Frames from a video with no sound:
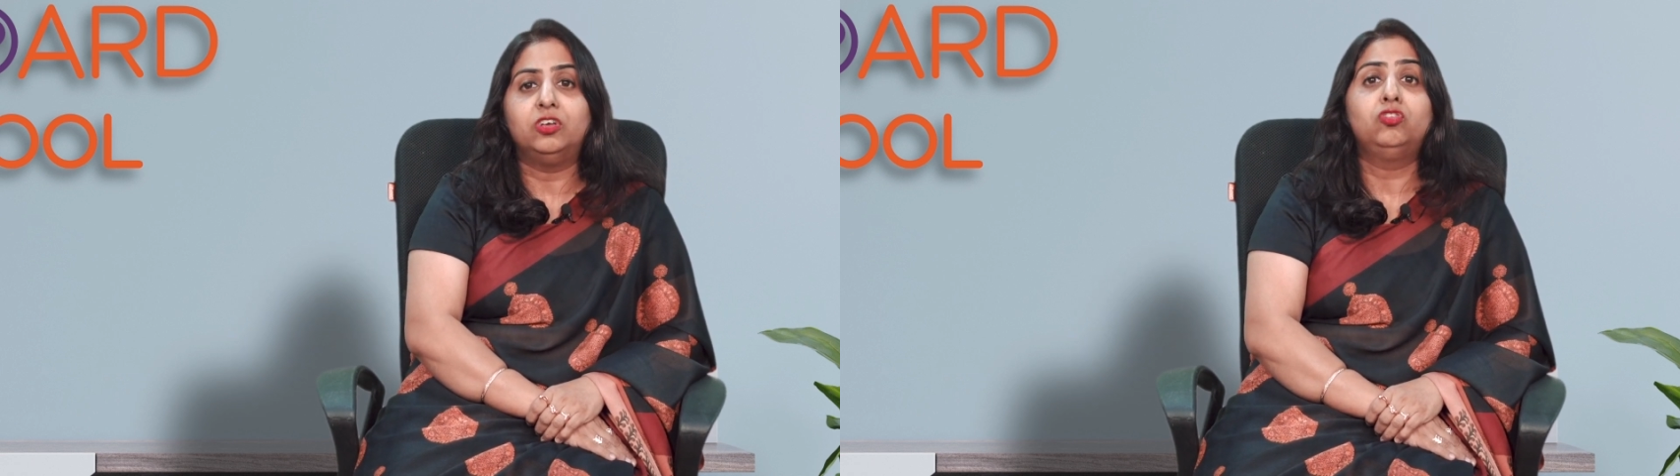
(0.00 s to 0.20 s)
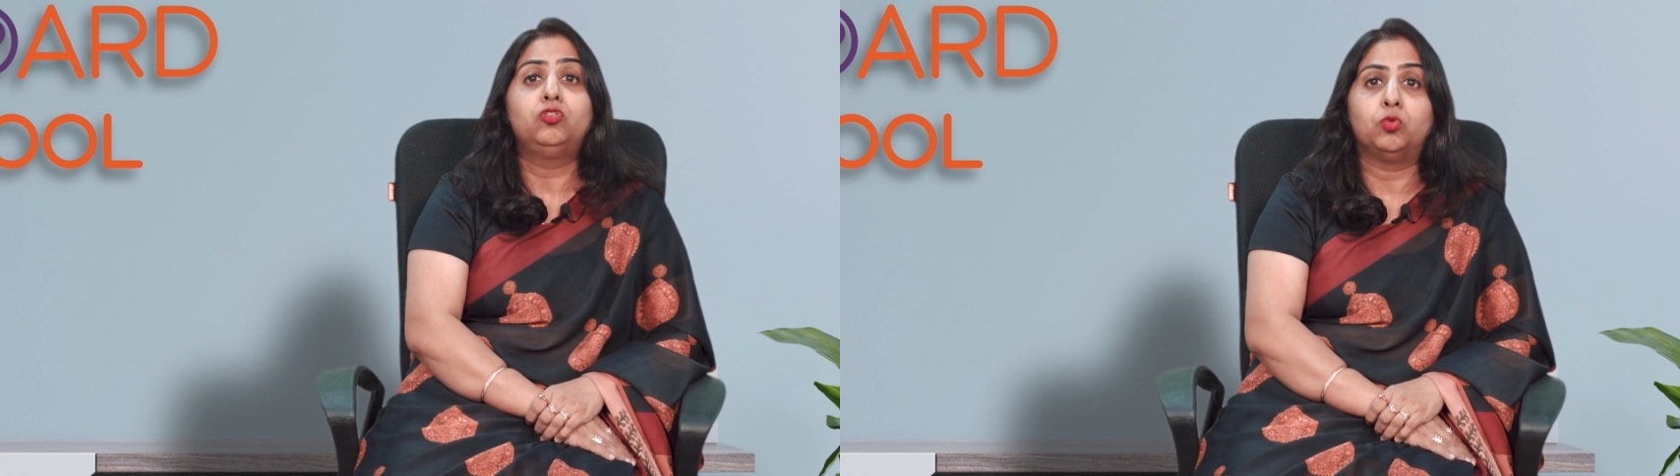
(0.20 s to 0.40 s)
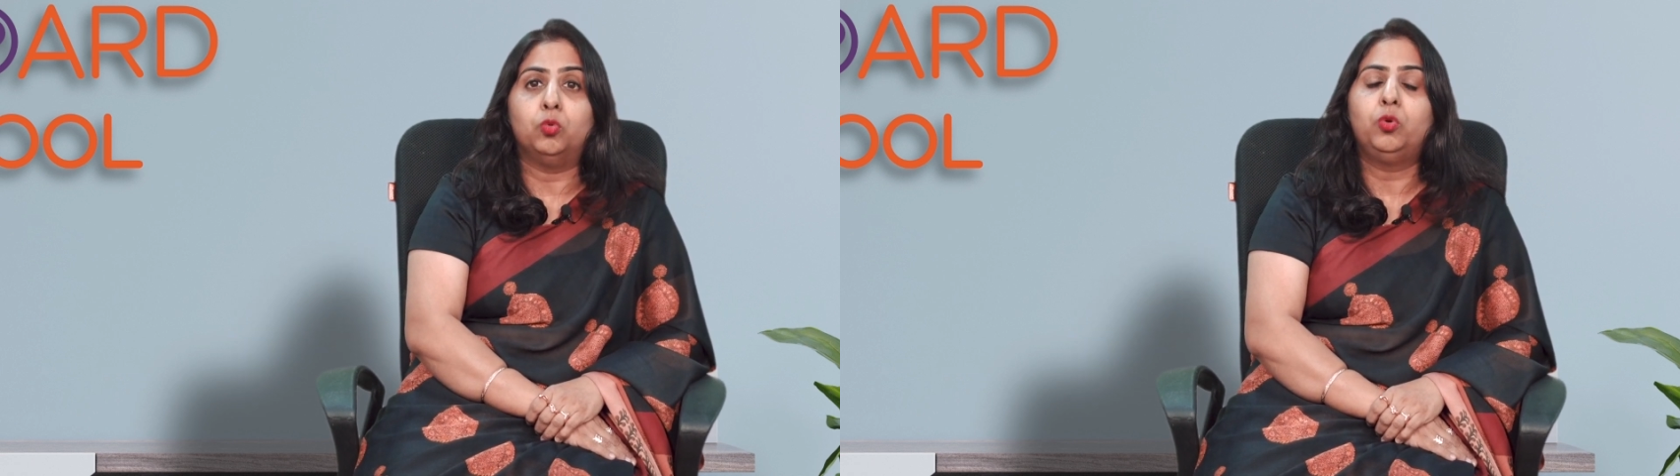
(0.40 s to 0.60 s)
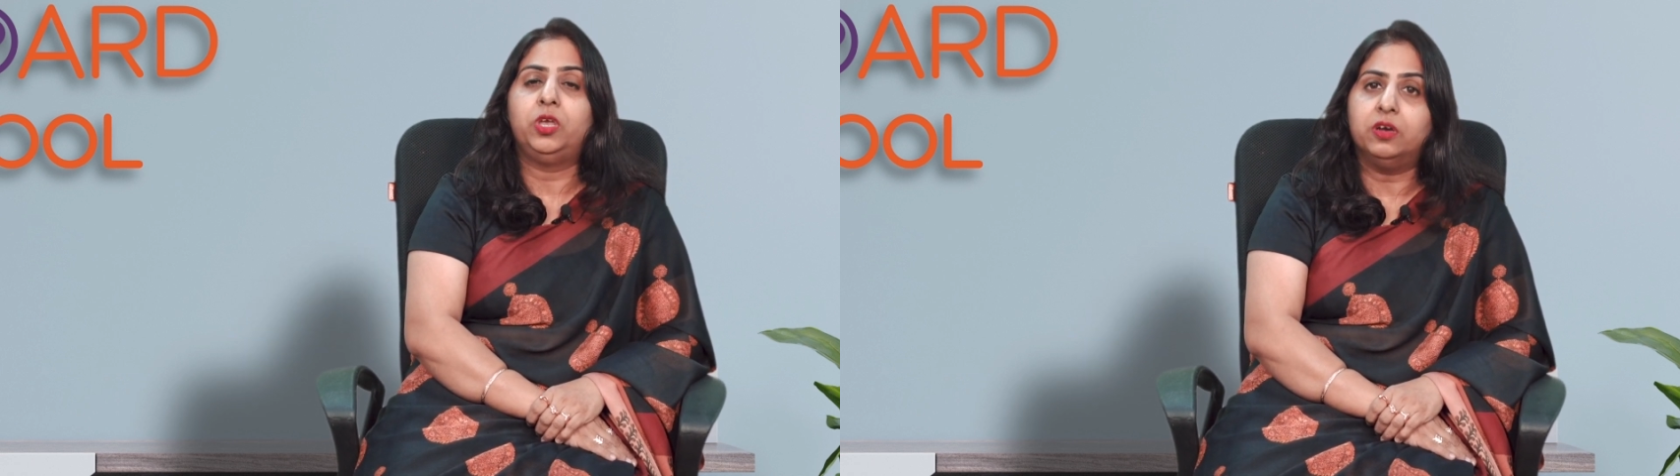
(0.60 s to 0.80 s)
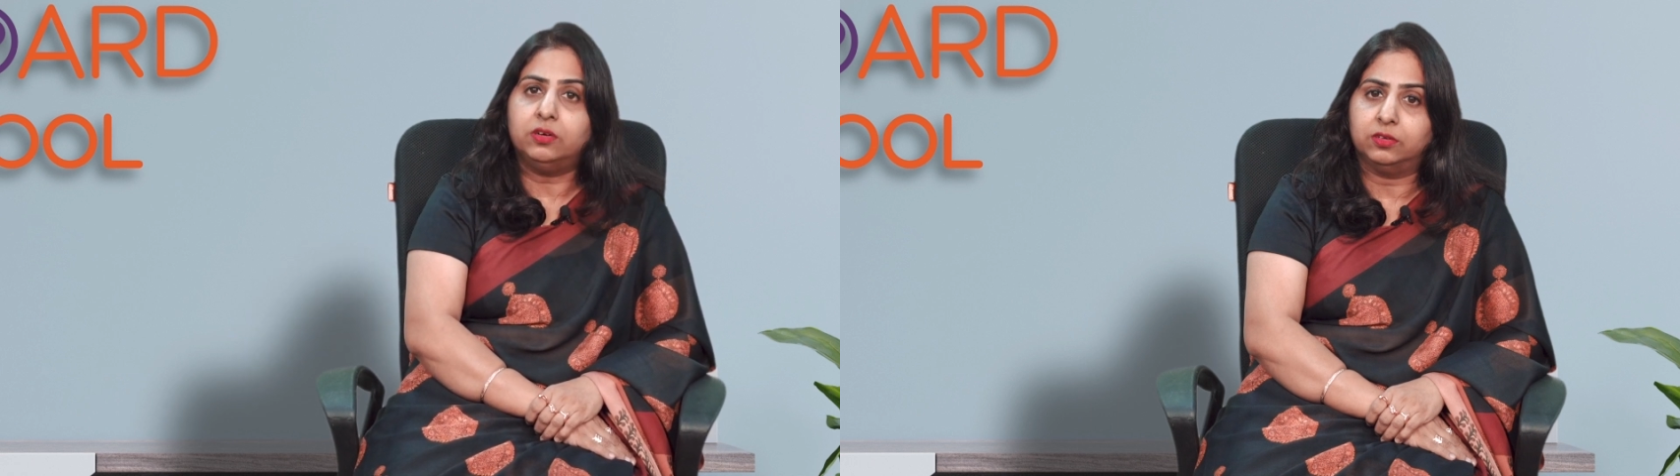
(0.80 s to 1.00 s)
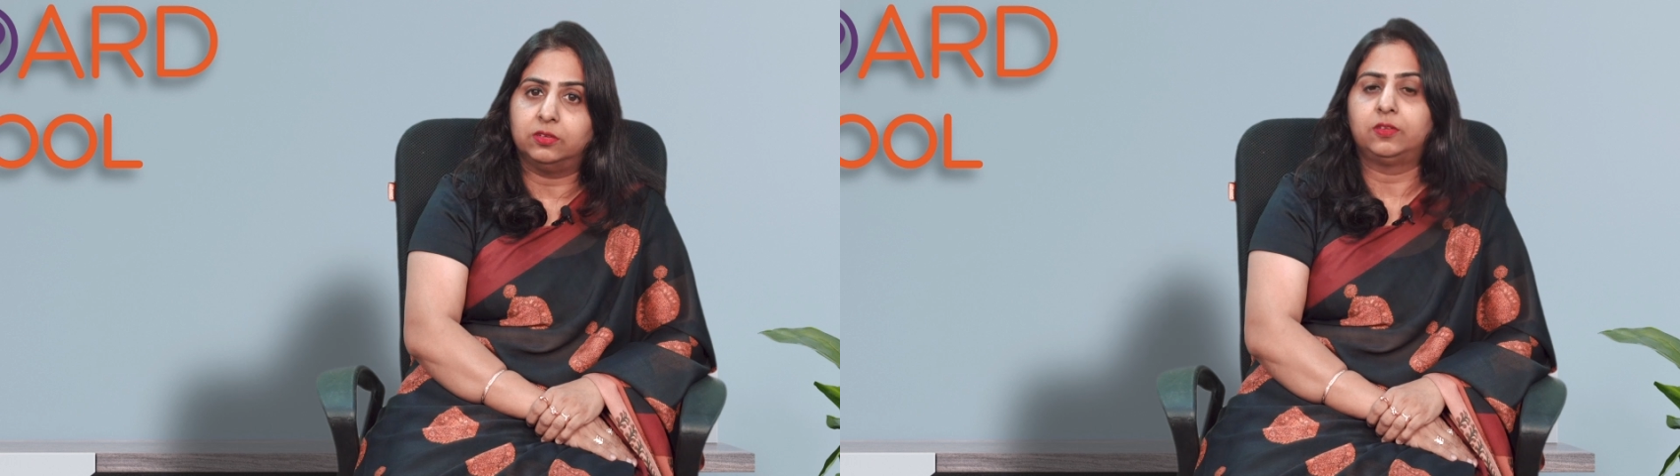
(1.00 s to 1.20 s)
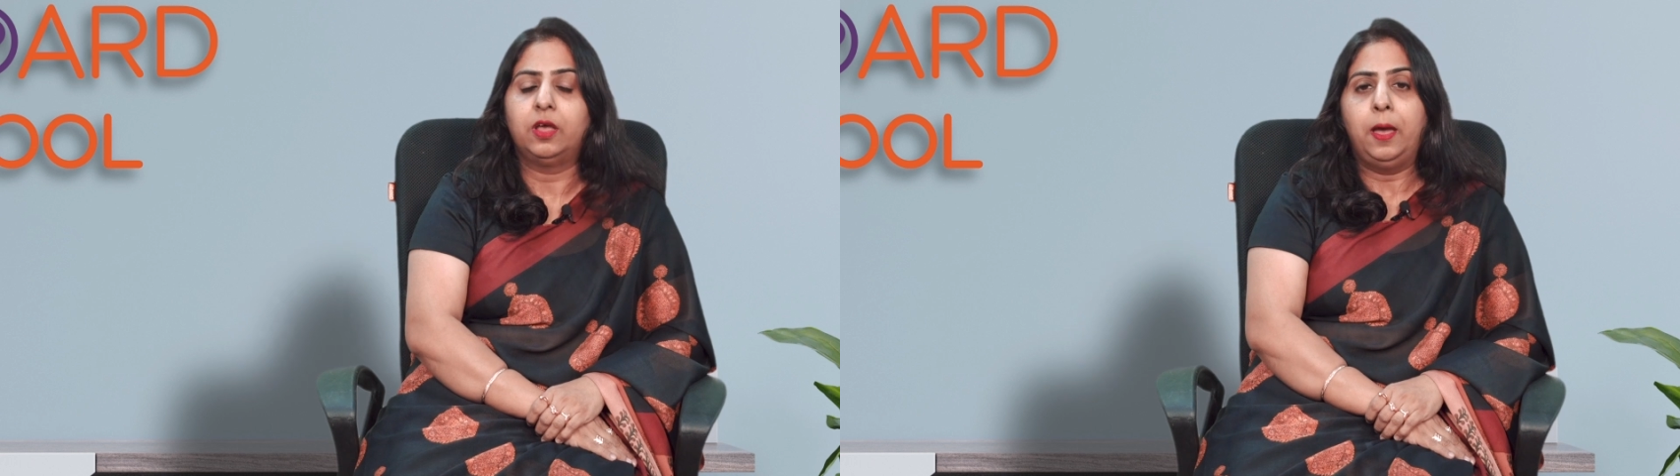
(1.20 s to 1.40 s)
his 2 years.